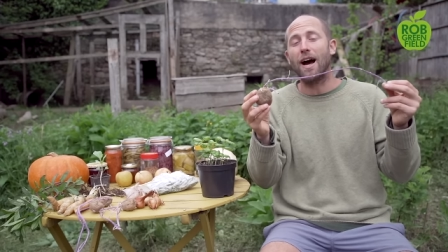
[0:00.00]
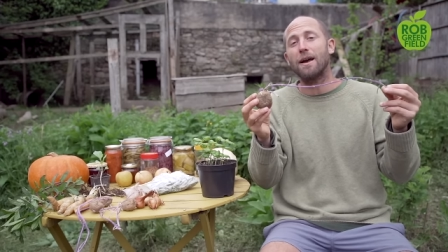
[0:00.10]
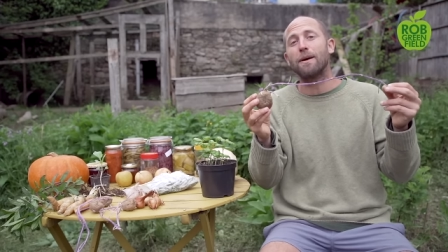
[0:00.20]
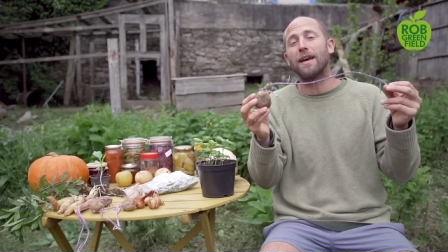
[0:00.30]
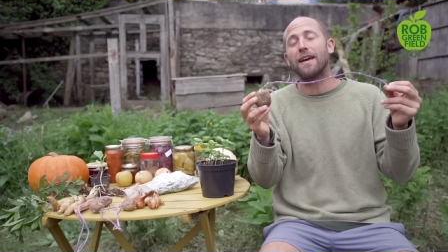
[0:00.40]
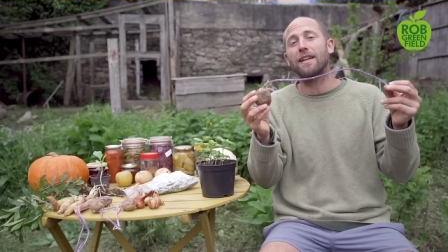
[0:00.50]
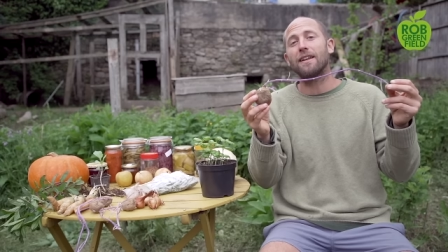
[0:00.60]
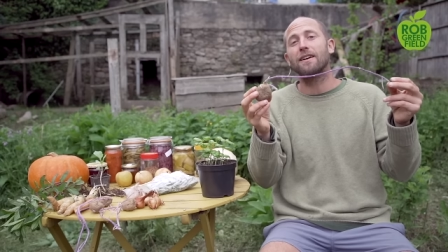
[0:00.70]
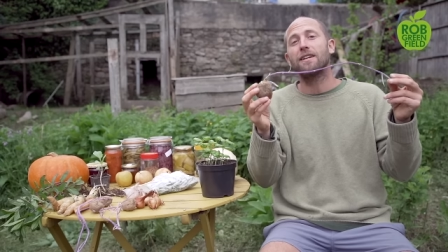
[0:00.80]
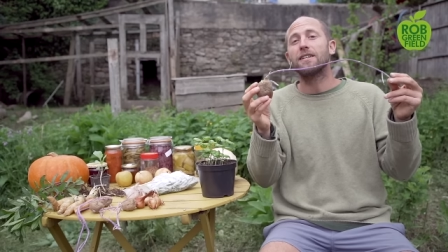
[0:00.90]
I'm
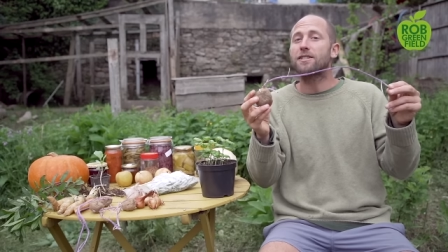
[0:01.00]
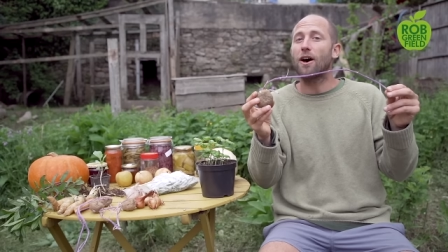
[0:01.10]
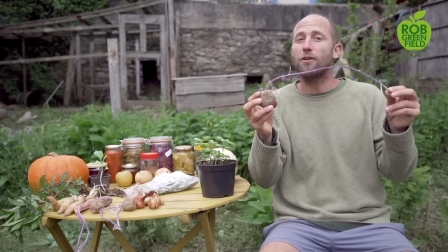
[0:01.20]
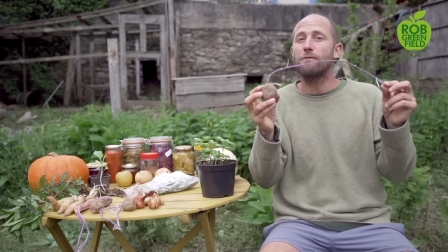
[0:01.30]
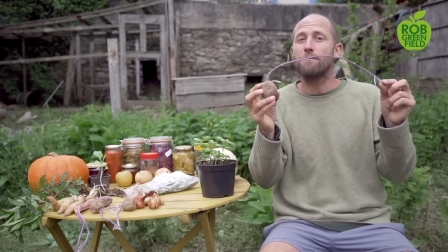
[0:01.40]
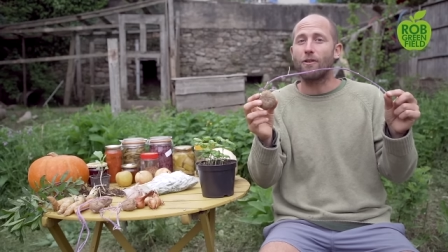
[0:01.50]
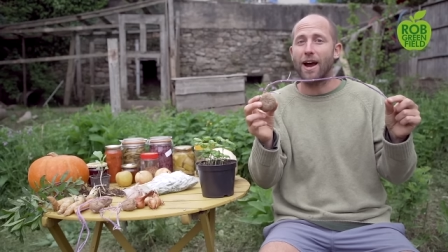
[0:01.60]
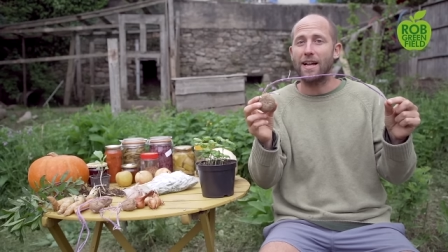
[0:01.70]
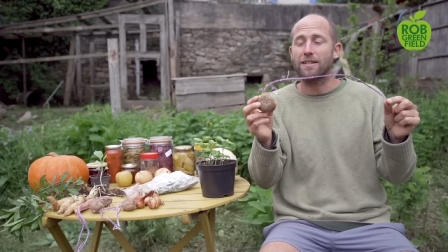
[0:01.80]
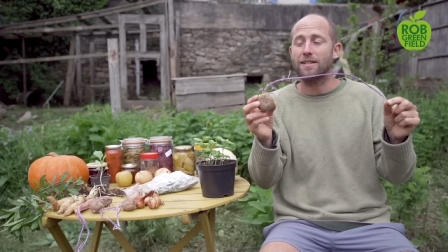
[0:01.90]
in southern
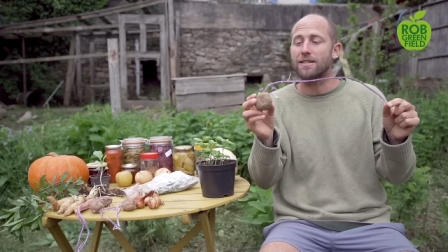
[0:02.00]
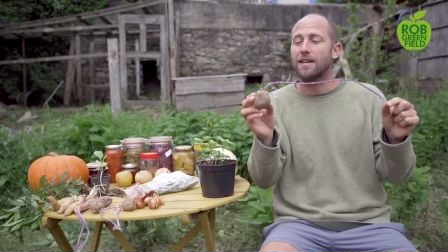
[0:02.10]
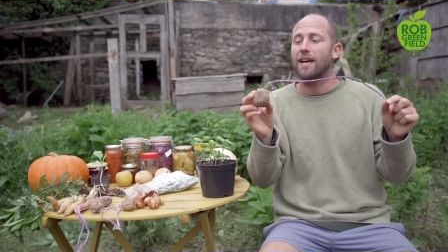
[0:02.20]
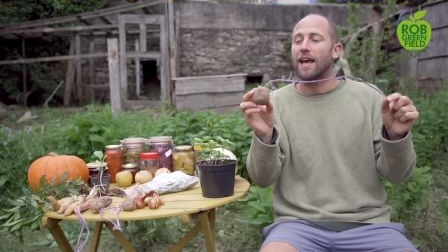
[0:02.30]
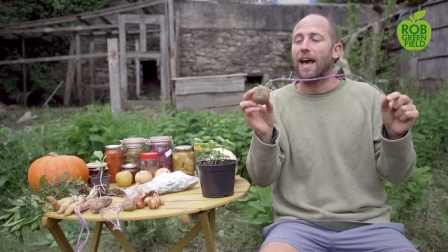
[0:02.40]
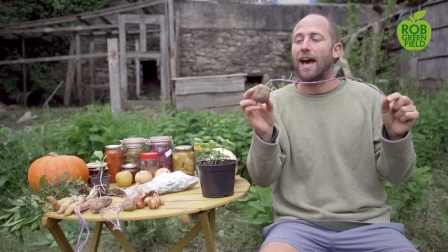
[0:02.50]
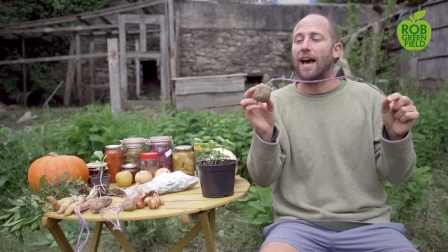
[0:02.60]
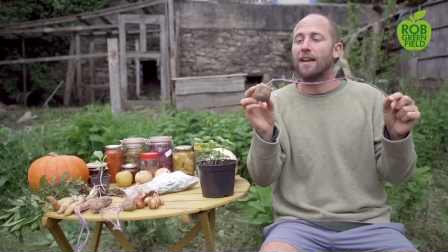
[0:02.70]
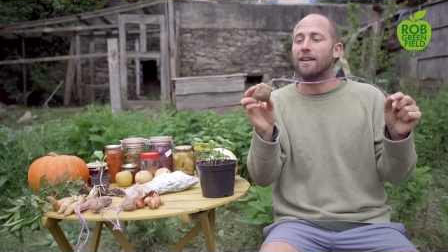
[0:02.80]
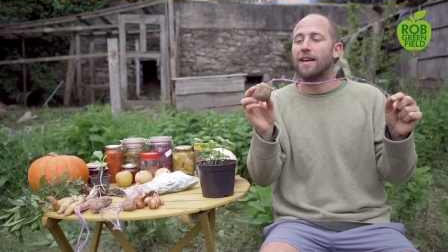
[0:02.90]
France,
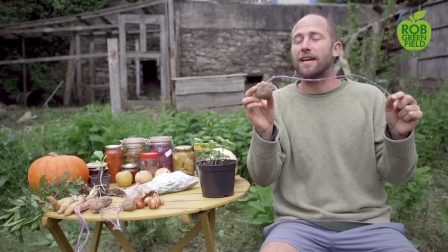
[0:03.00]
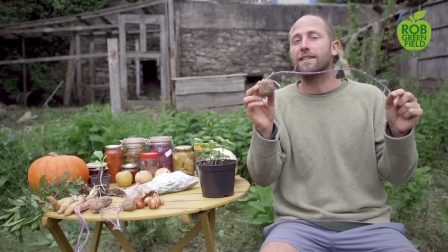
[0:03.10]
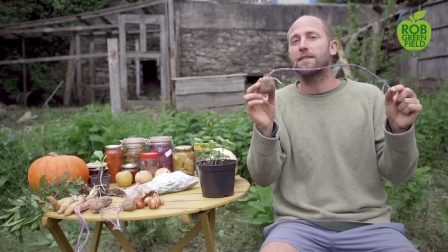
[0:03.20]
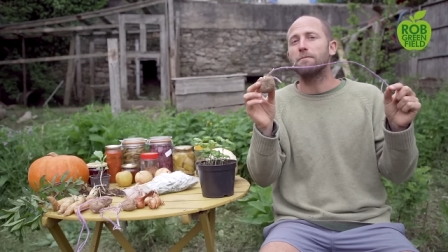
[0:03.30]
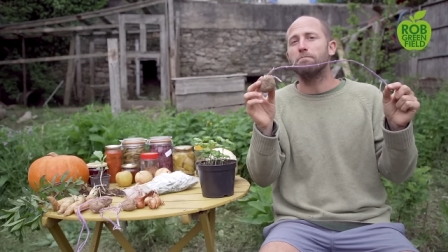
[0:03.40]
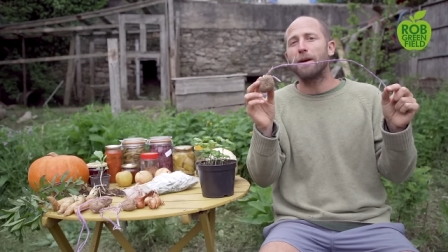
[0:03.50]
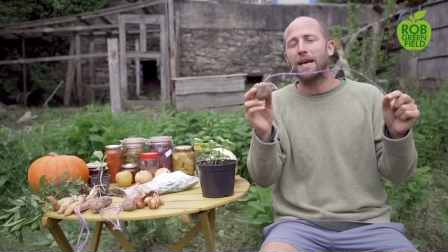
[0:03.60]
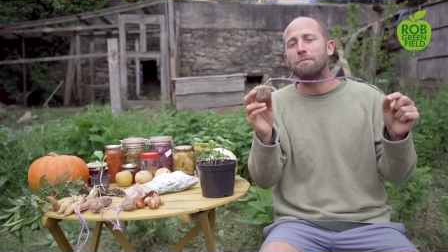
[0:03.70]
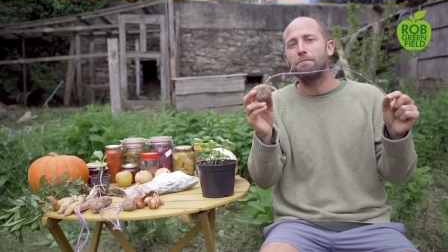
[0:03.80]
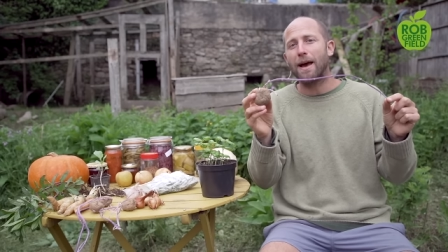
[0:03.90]
and it's
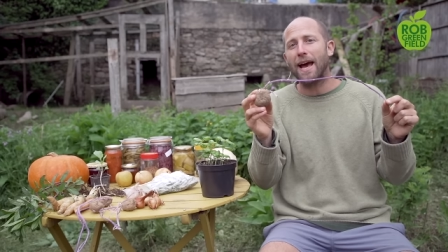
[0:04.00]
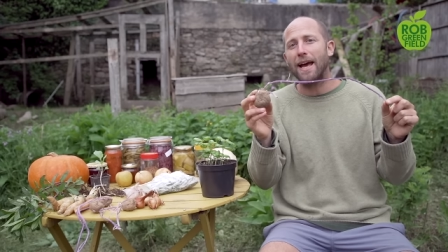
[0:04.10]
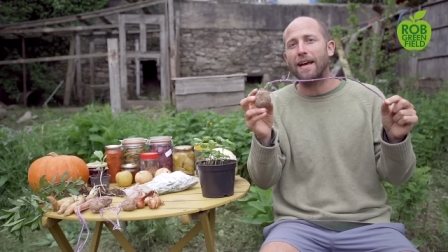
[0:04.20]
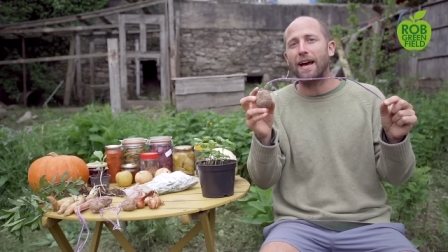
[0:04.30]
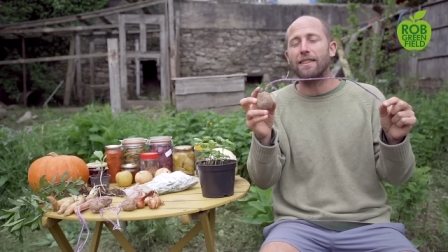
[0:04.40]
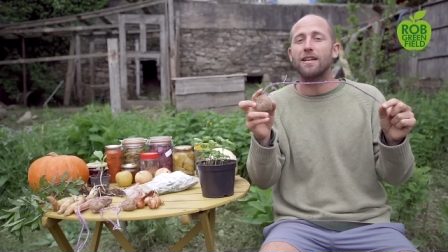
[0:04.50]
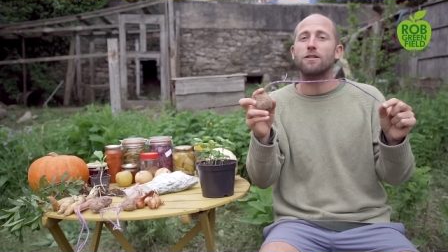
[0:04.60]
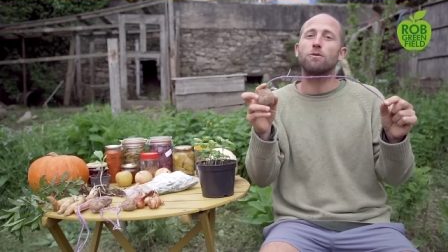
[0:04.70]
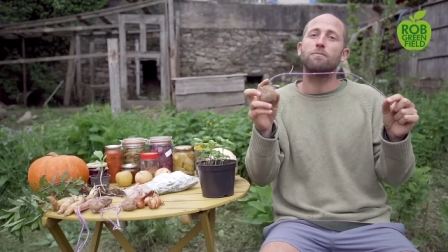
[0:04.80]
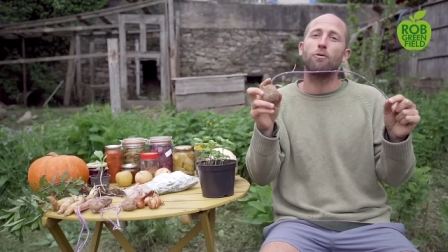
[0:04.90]
mid May, and
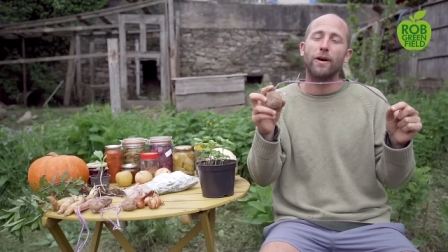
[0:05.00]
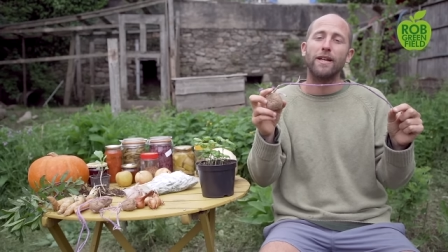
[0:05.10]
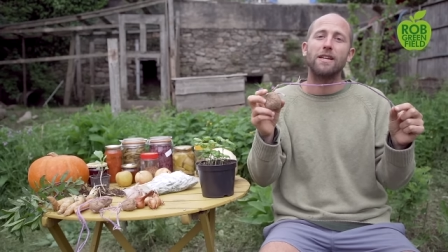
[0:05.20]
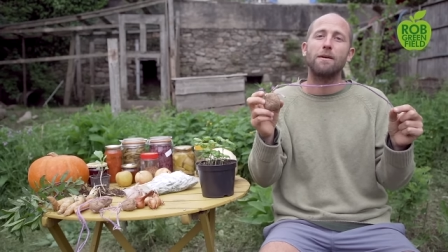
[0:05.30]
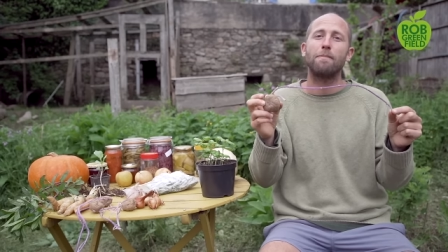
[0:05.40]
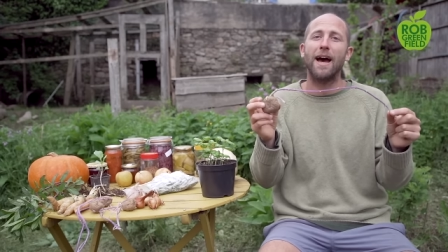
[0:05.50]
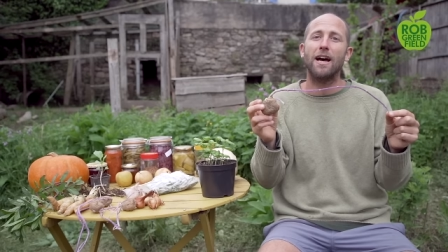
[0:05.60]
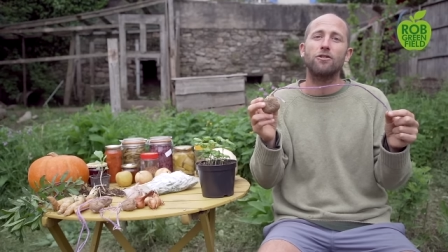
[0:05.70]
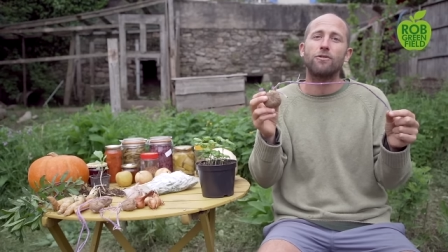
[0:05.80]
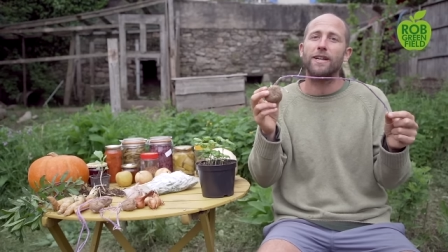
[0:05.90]
this was put into the
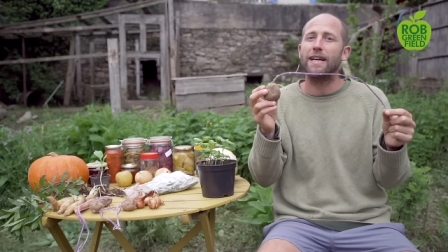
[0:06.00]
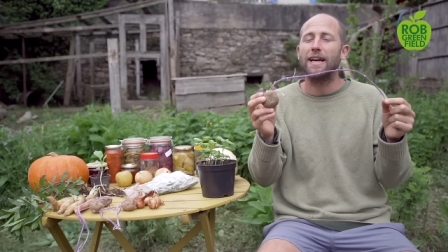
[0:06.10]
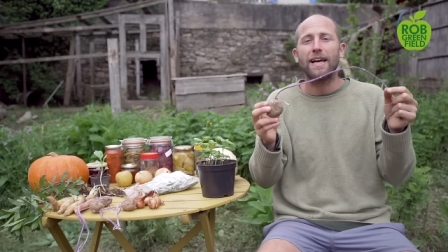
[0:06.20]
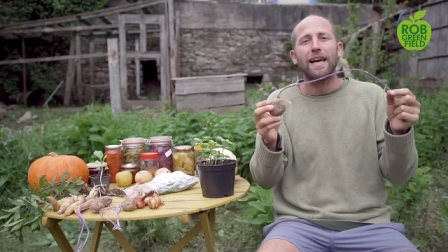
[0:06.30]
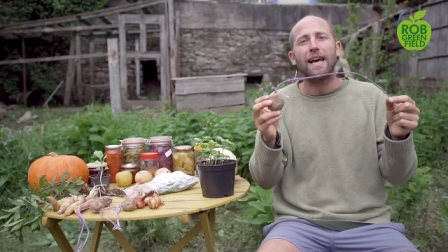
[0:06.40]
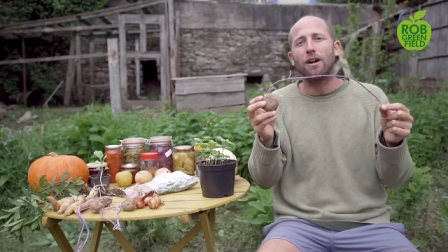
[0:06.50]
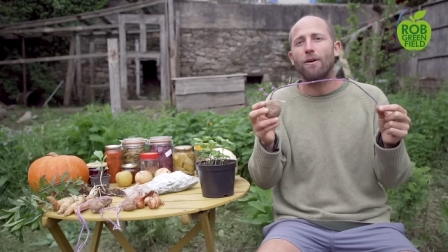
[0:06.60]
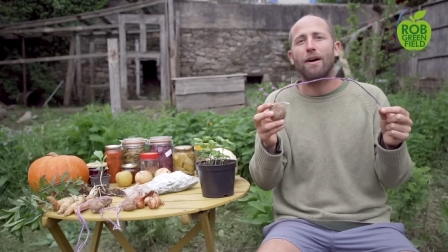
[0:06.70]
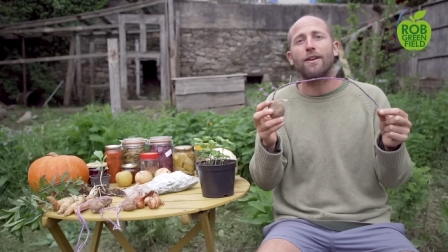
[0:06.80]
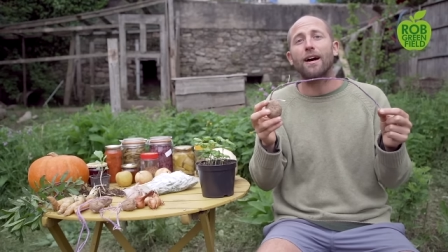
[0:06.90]
pantry in
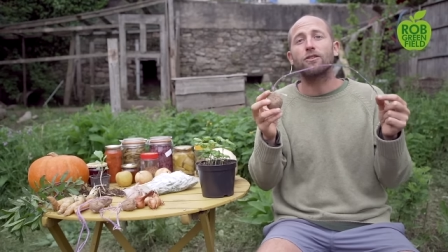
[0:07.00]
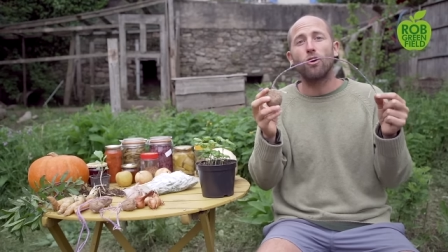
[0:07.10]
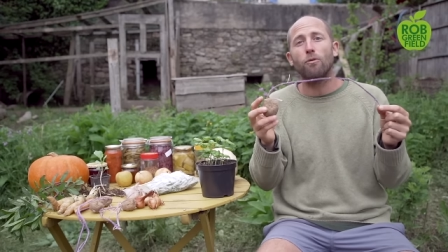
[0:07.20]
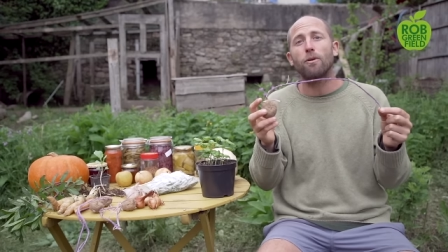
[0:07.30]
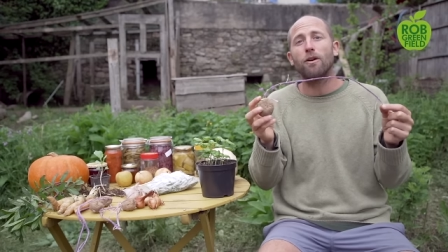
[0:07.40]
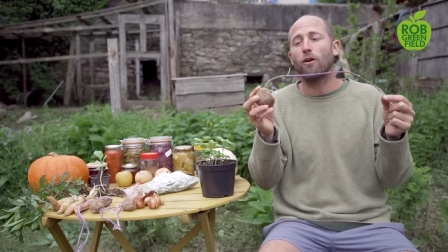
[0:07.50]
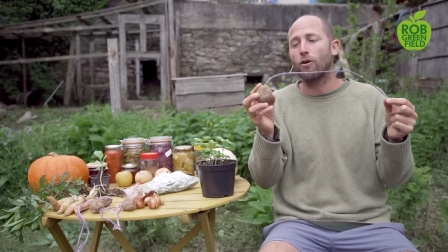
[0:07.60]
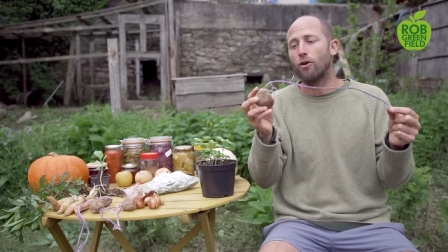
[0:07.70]
around October or